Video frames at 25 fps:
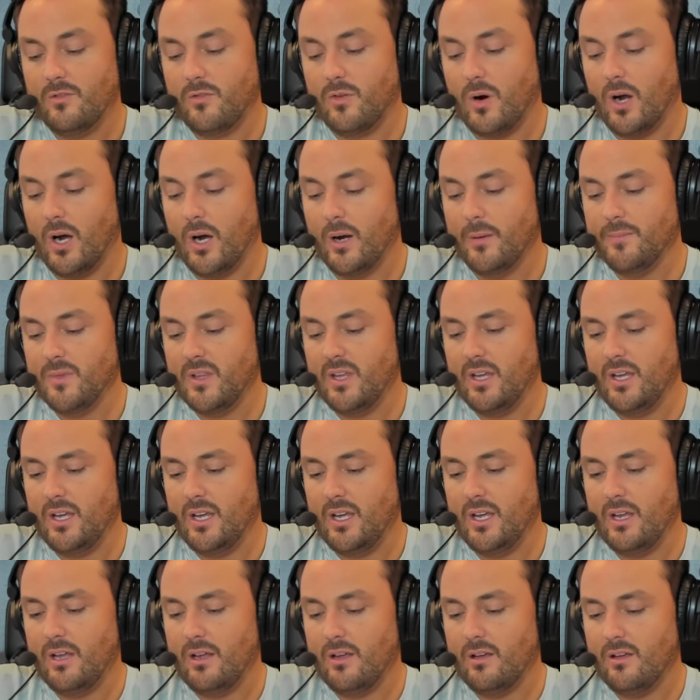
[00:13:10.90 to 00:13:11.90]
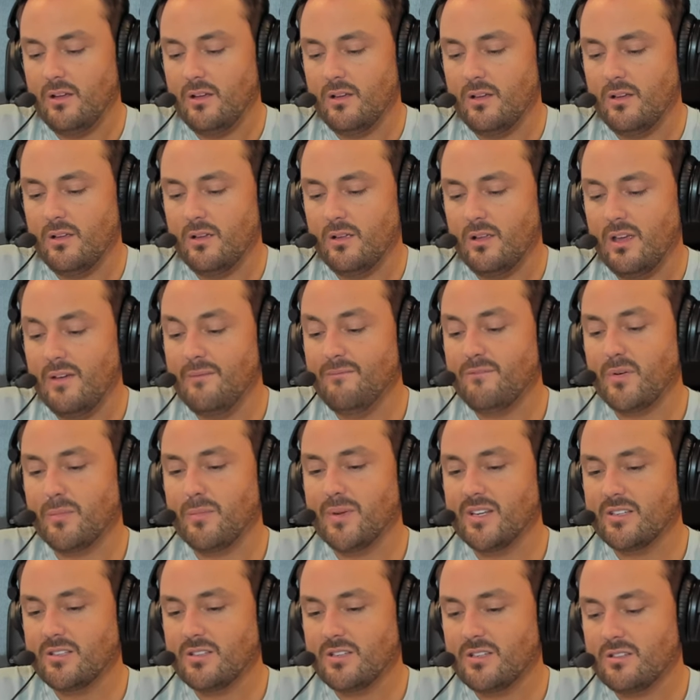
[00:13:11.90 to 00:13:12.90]
from the
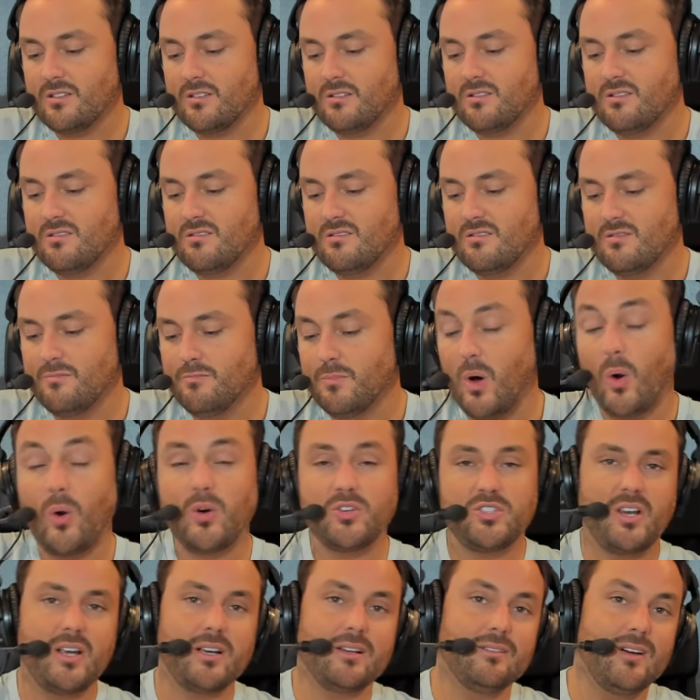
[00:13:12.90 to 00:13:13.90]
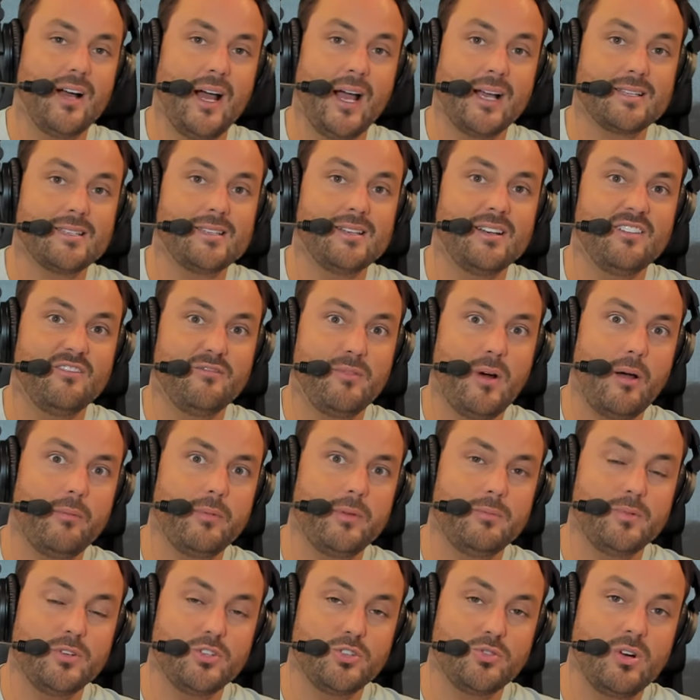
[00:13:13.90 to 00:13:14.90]
infamous motorcycle accident of
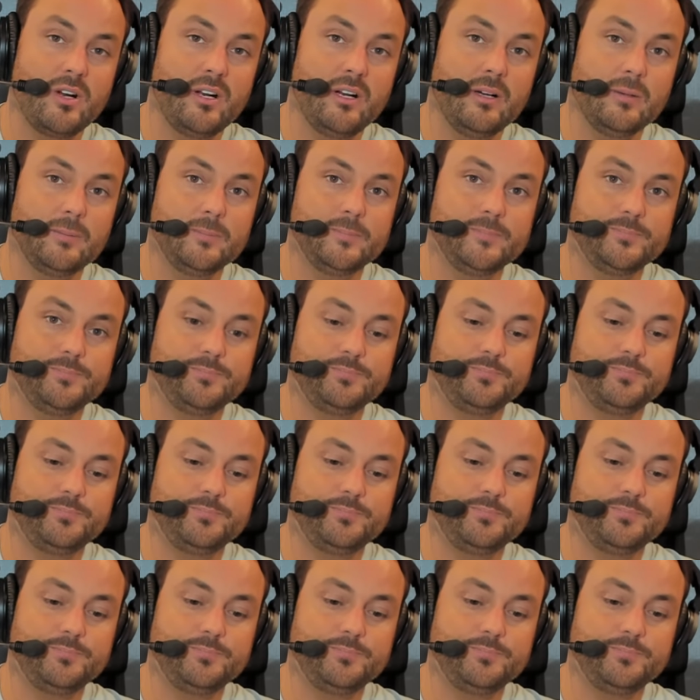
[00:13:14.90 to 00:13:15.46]
Bobby Petrino.